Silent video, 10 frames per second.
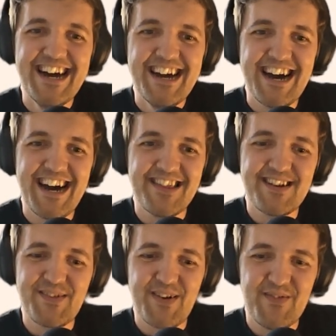And then
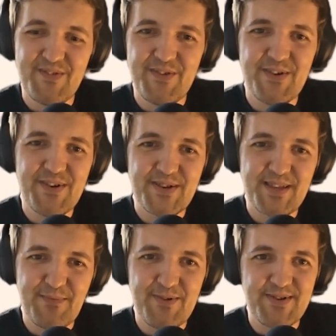you have a very
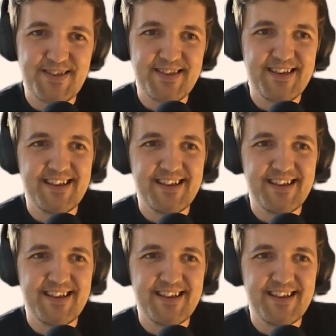interesting post